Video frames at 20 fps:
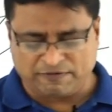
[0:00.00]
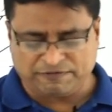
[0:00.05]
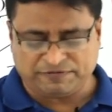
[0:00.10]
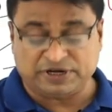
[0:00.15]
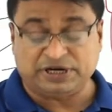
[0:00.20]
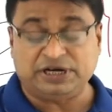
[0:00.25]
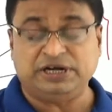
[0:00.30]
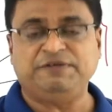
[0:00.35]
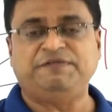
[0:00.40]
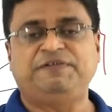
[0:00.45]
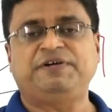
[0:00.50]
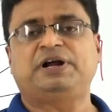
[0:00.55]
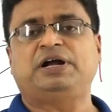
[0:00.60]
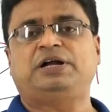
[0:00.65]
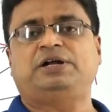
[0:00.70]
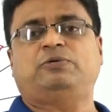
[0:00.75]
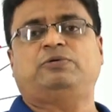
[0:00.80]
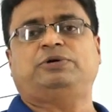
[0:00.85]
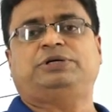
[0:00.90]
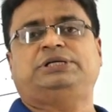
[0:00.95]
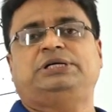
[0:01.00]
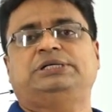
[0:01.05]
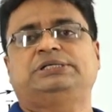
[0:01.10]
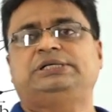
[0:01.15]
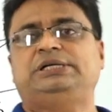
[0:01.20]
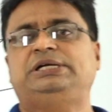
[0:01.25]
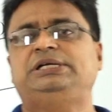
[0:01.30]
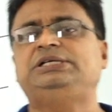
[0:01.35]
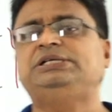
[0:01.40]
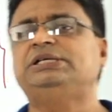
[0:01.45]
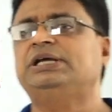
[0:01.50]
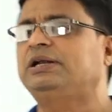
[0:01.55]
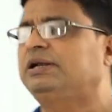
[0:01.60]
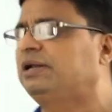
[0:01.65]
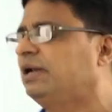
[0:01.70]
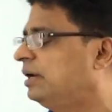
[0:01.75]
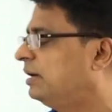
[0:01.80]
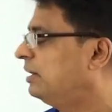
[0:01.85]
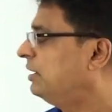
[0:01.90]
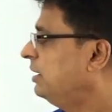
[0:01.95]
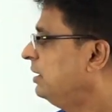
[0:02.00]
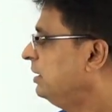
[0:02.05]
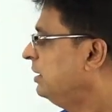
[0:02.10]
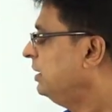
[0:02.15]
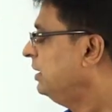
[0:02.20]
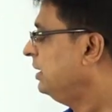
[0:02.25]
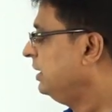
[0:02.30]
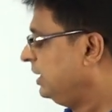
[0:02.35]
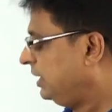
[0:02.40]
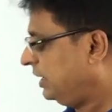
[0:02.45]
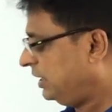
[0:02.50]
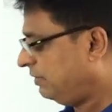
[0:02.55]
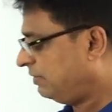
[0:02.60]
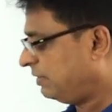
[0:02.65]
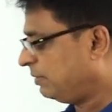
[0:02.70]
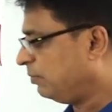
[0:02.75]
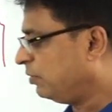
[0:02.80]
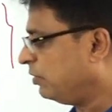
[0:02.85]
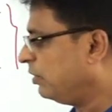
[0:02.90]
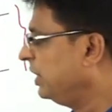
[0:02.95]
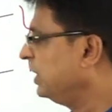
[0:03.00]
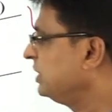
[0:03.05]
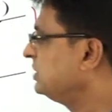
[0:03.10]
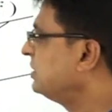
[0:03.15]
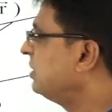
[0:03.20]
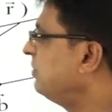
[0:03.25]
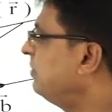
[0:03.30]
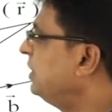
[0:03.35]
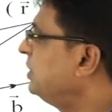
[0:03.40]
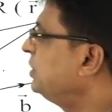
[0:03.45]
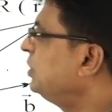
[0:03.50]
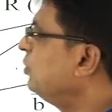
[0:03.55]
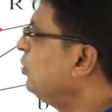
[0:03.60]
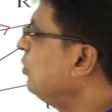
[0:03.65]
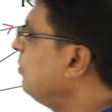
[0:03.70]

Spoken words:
of the difficult questions. In general, in your board examination,